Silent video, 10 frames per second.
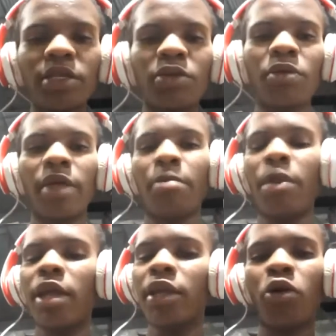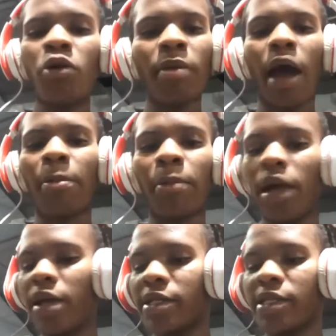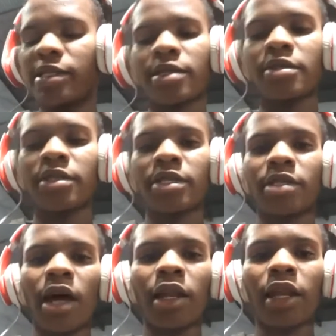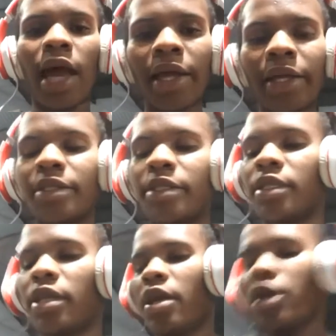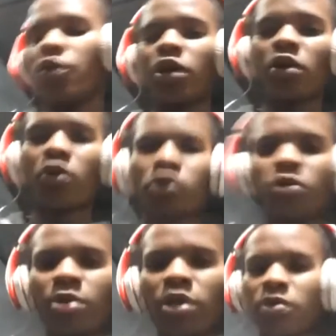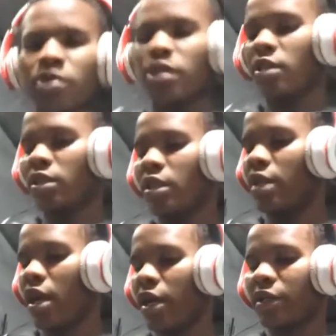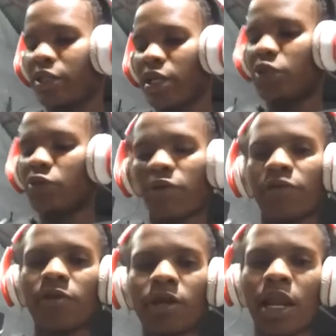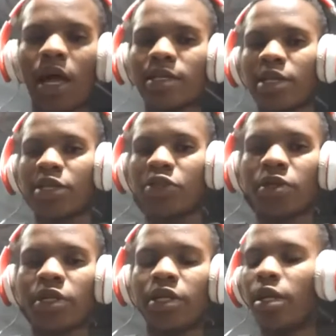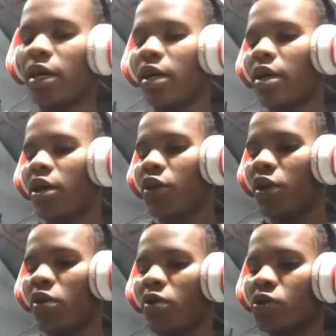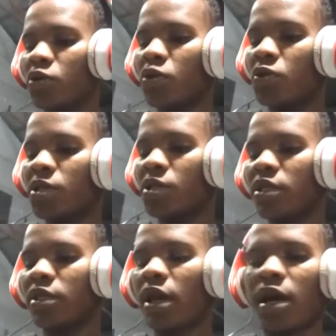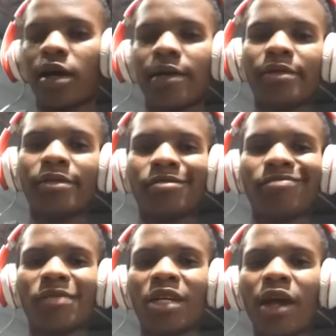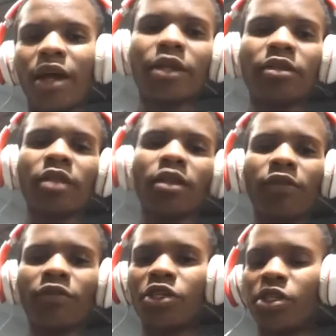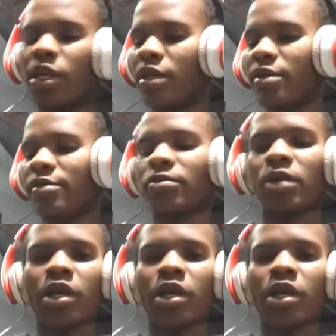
to the many home appliances such as a light. You can also be using it in charging a phone, as I showed here. You can also use it in running television,